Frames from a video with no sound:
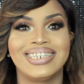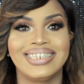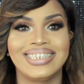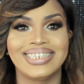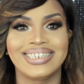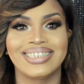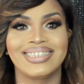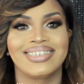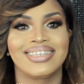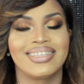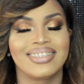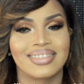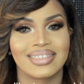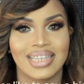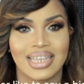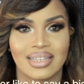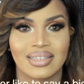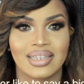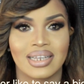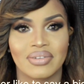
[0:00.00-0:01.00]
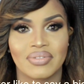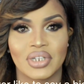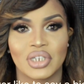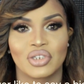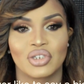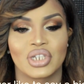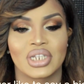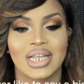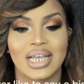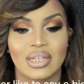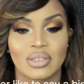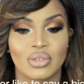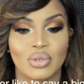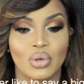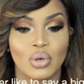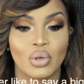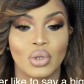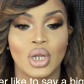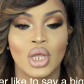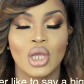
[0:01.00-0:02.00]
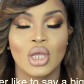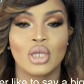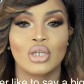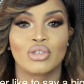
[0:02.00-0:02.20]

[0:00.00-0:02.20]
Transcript: leaning in that direction. That's all.